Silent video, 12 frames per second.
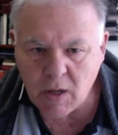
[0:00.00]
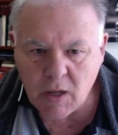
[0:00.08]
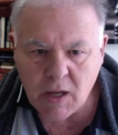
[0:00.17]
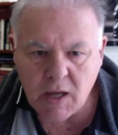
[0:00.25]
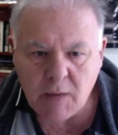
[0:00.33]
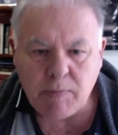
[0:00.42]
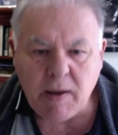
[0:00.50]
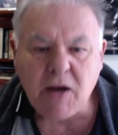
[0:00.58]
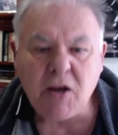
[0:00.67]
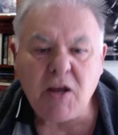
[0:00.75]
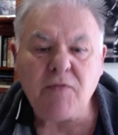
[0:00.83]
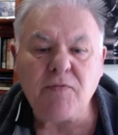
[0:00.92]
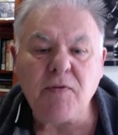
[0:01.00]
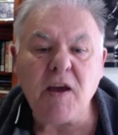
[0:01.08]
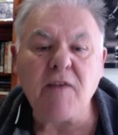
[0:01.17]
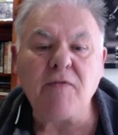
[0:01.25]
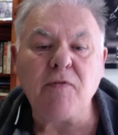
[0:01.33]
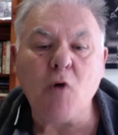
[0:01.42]
He played
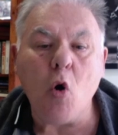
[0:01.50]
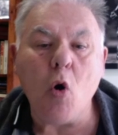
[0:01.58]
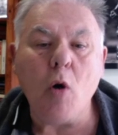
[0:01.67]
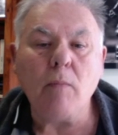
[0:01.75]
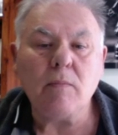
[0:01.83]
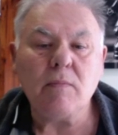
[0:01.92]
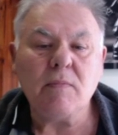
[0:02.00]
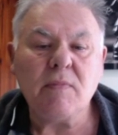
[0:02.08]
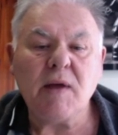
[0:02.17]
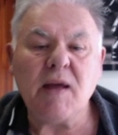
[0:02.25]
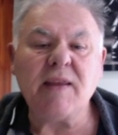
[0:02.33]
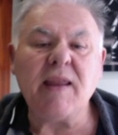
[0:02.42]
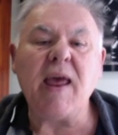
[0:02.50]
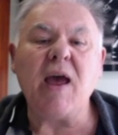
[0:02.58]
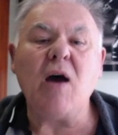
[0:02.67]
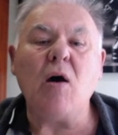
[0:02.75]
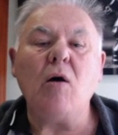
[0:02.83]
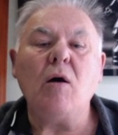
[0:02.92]
E4, and
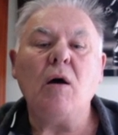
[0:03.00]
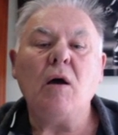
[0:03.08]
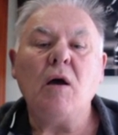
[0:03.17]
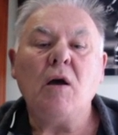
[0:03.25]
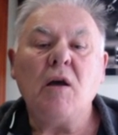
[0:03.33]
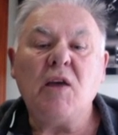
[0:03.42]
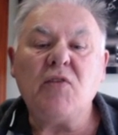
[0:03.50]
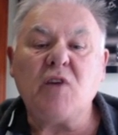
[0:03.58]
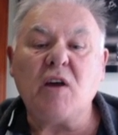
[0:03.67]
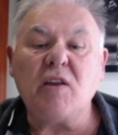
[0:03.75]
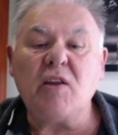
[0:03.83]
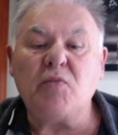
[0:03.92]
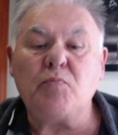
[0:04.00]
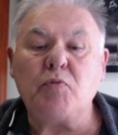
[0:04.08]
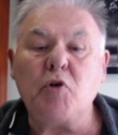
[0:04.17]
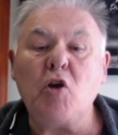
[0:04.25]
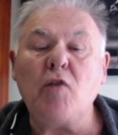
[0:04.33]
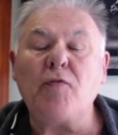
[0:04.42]
now he's got this
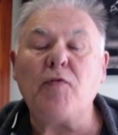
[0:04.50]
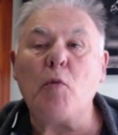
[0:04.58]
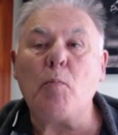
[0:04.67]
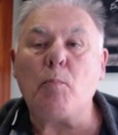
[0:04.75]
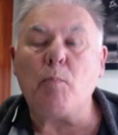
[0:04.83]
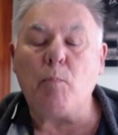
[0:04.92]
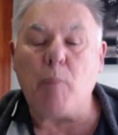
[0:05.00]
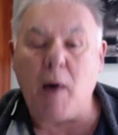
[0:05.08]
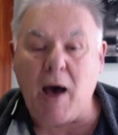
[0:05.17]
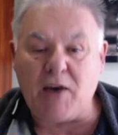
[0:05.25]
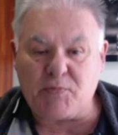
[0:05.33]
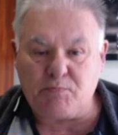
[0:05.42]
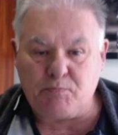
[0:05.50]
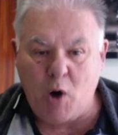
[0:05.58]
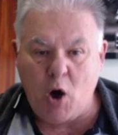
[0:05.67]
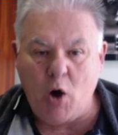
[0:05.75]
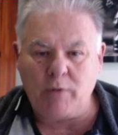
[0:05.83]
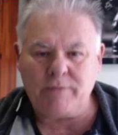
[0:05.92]
beautiful passed
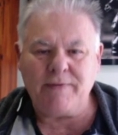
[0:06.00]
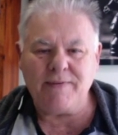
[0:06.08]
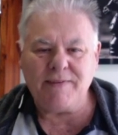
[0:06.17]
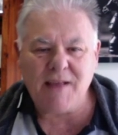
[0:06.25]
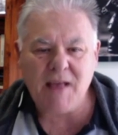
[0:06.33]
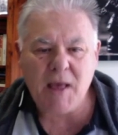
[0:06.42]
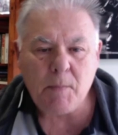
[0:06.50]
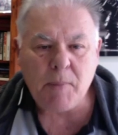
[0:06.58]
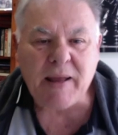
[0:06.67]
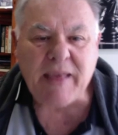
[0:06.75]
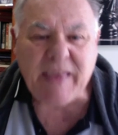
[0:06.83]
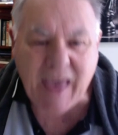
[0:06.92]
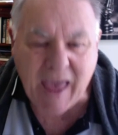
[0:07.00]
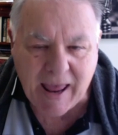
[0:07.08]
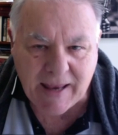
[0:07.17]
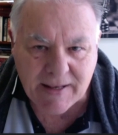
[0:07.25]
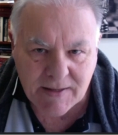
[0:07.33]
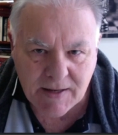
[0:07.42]
pawn. But
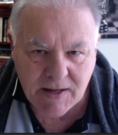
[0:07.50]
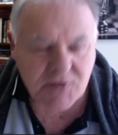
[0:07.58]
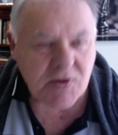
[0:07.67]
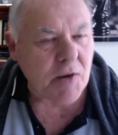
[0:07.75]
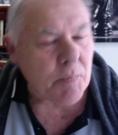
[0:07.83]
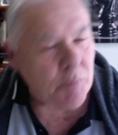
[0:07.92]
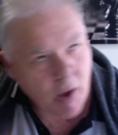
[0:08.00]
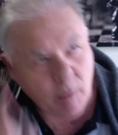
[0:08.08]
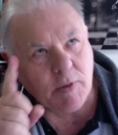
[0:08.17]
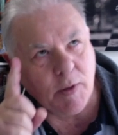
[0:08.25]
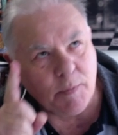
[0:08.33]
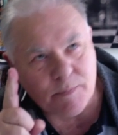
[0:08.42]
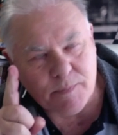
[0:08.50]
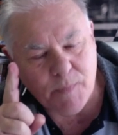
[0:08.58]
again, he's got a problem.